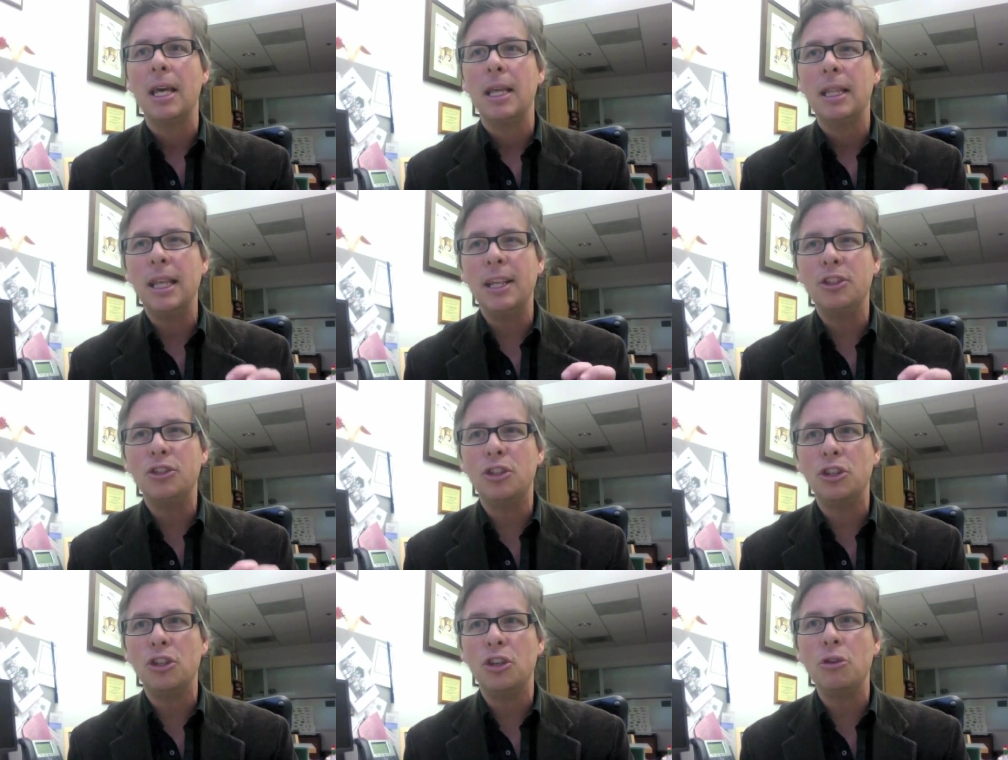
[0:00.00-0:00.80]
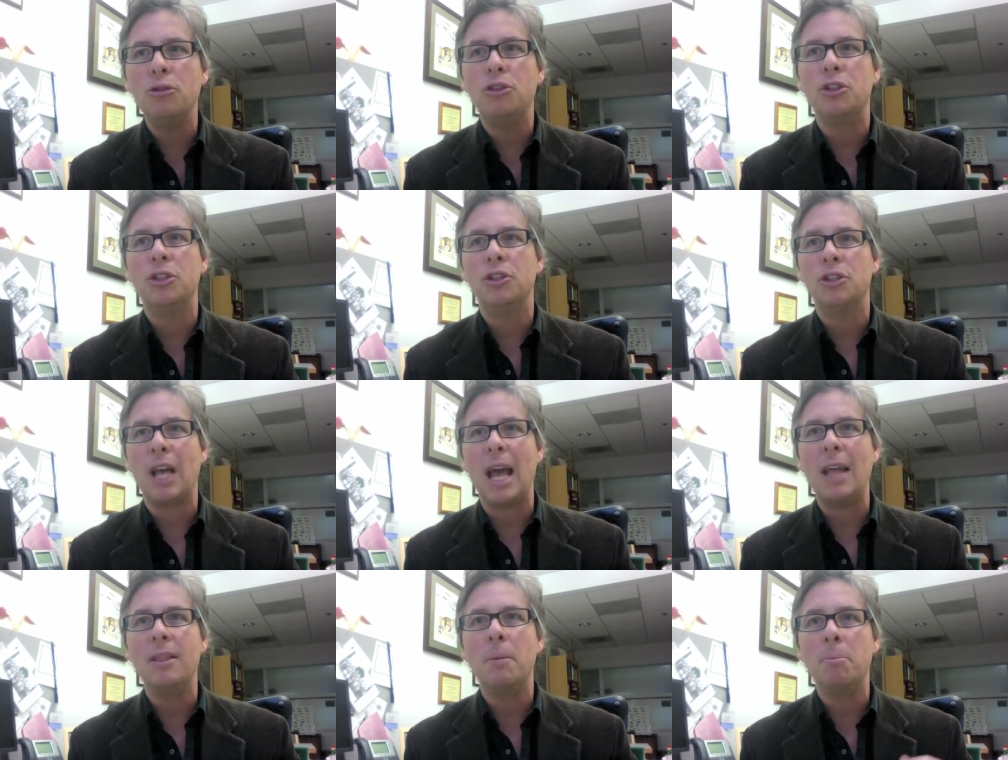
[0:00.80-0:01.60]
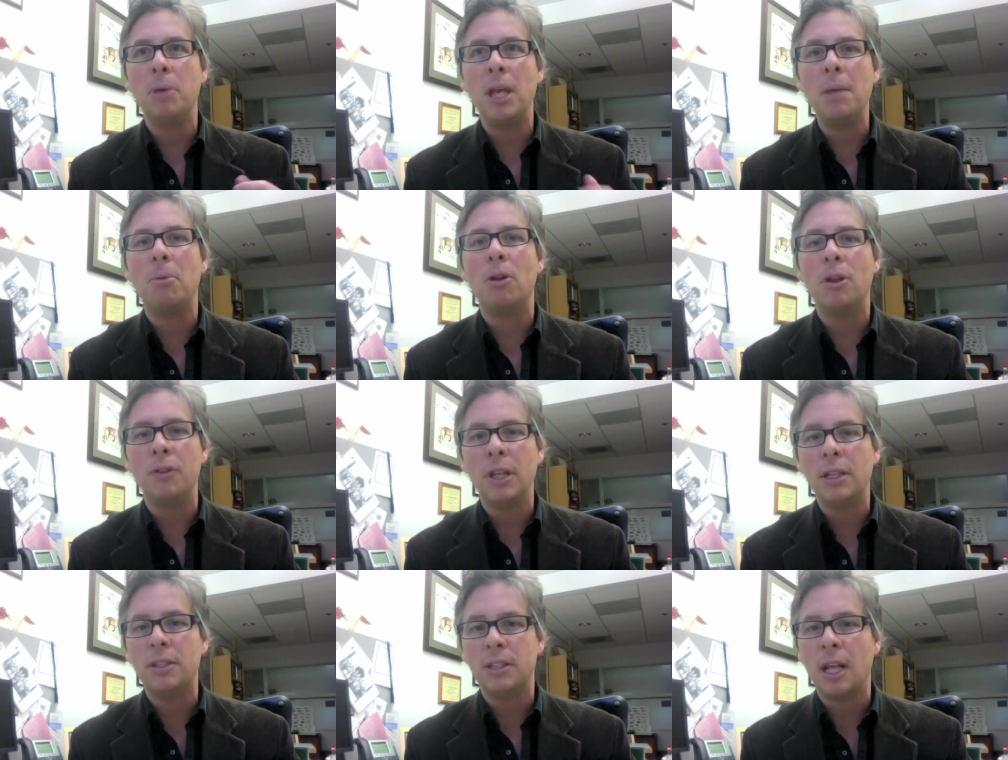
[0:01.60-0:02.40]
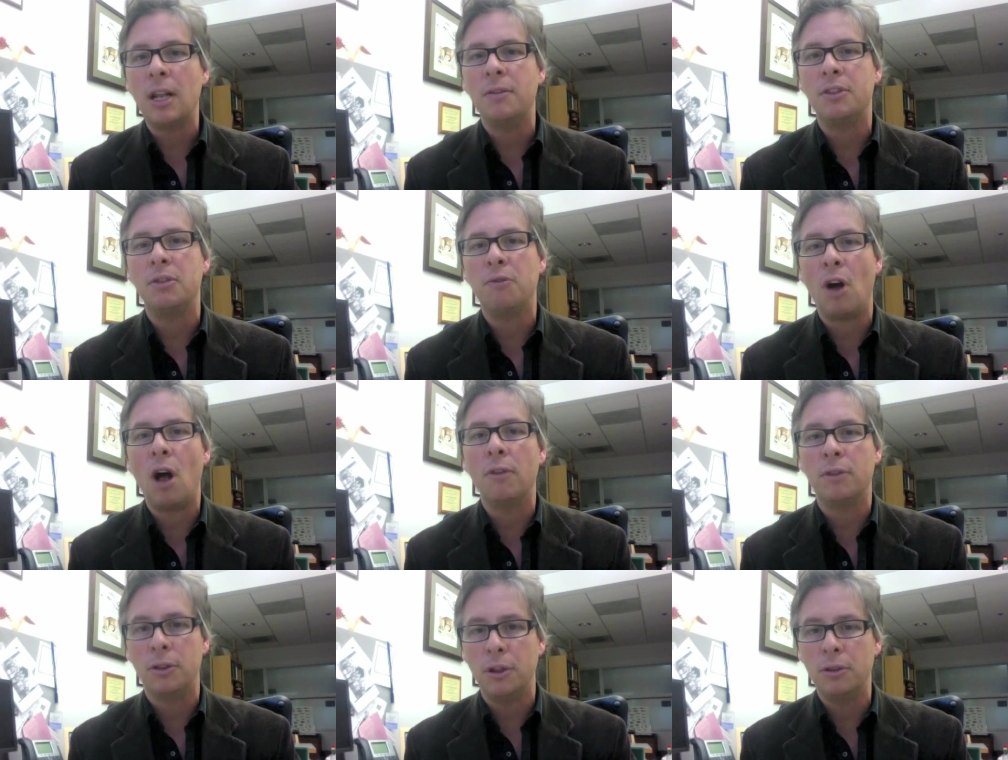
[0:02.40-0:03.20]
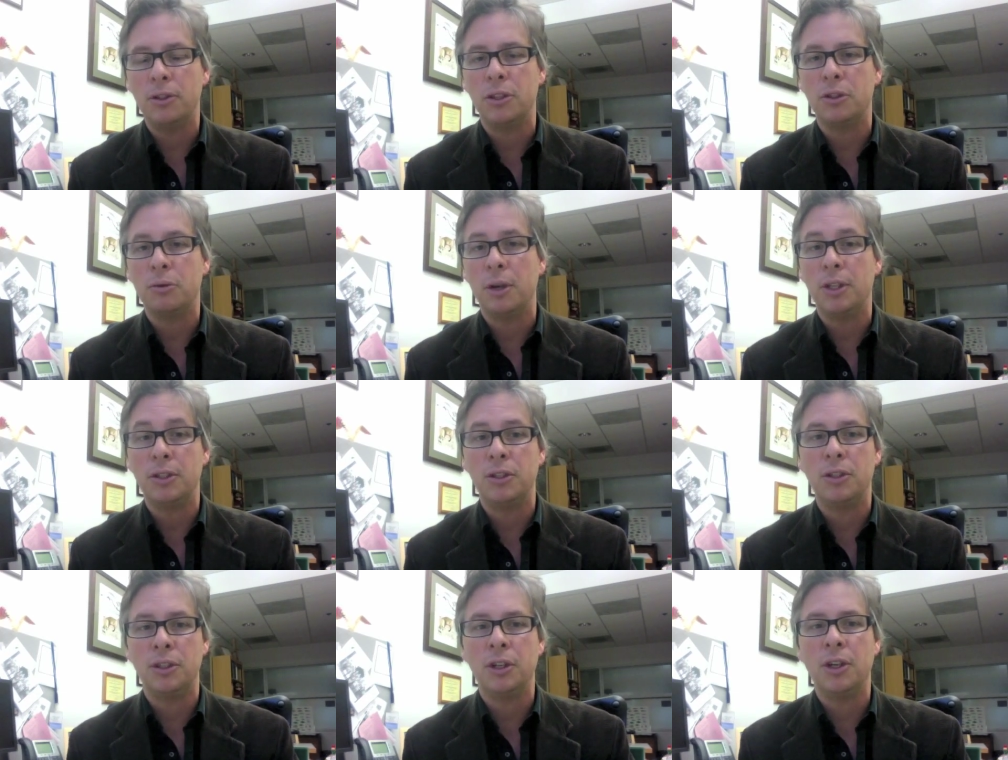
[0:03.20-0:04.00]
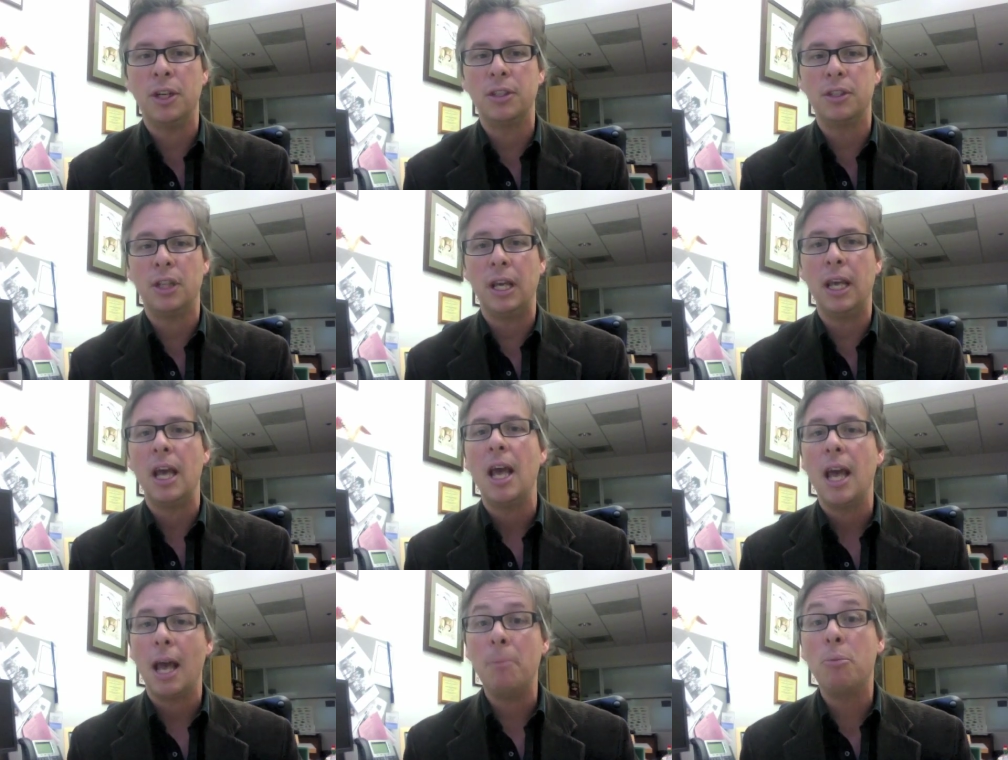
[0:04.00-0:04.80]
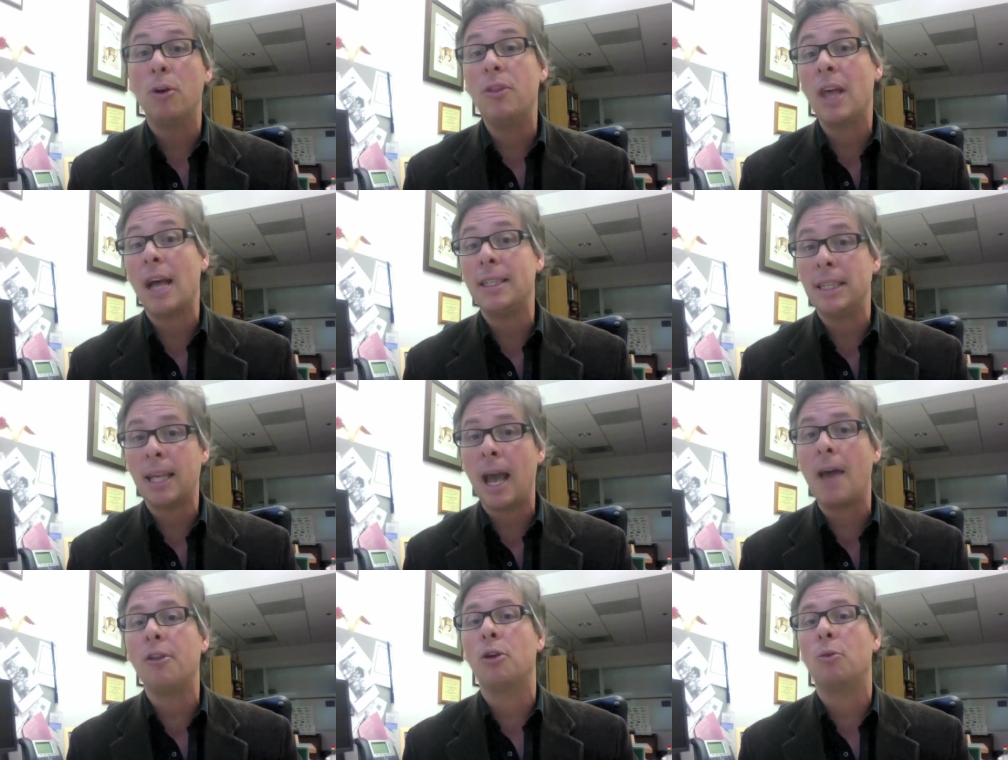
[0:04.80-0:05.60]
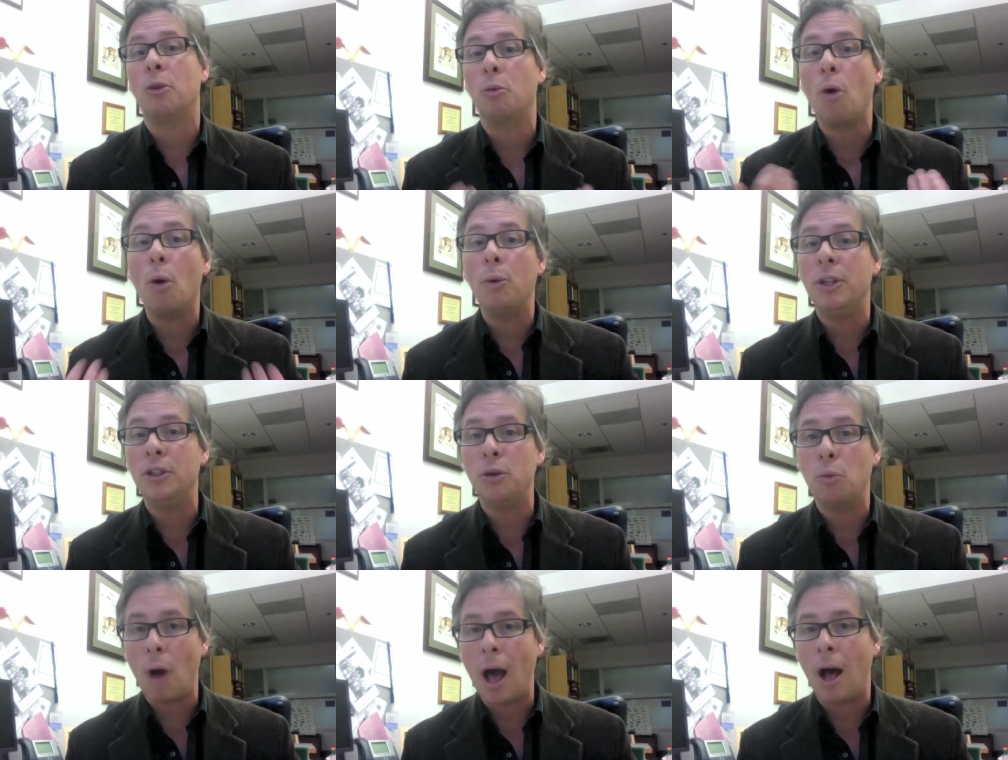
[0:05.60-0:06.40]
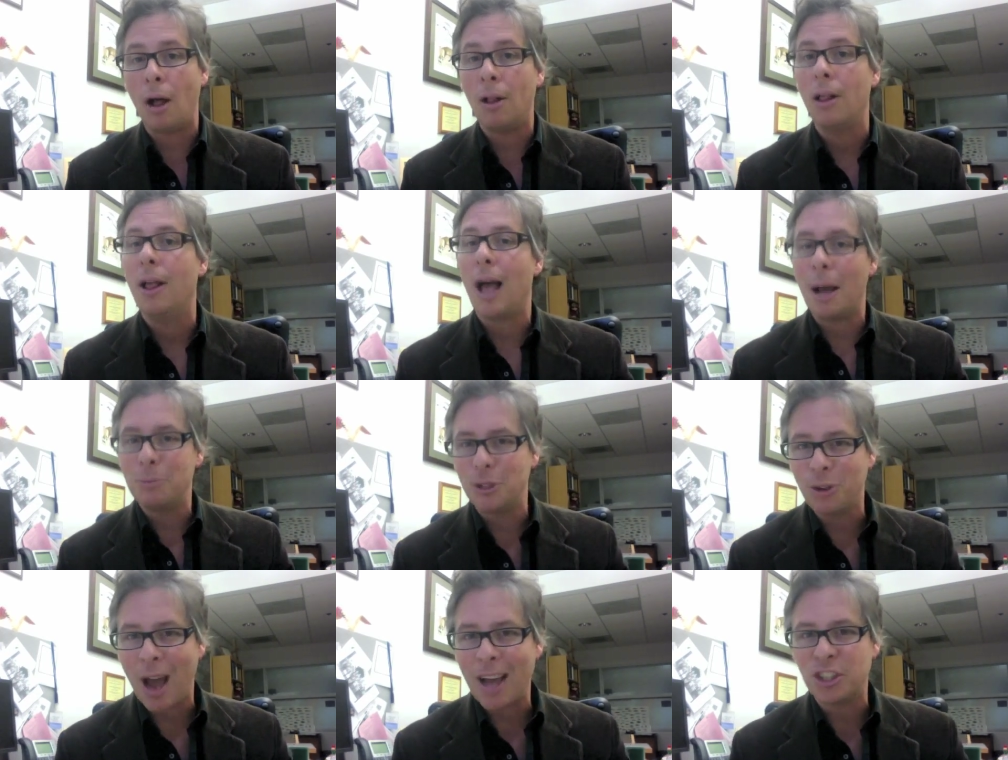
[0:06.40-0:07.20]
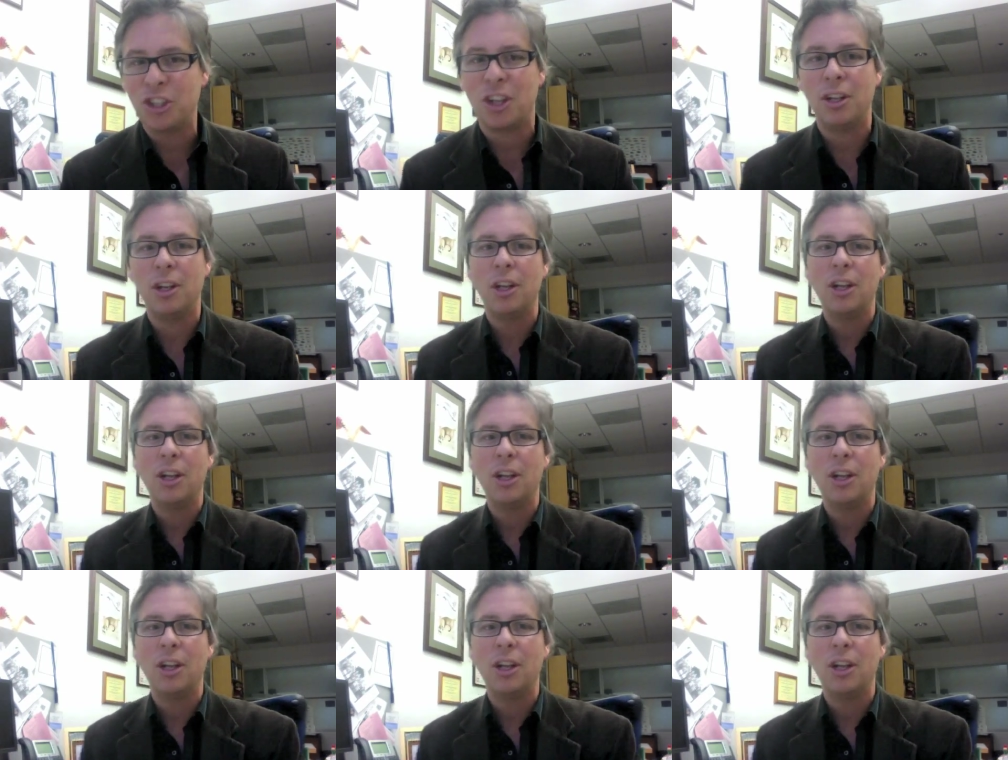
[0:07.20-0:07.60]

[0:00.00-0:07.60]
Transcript: the institutions and the people and the incentives involved in those situations seriously, and put that together with what we do well abstraction.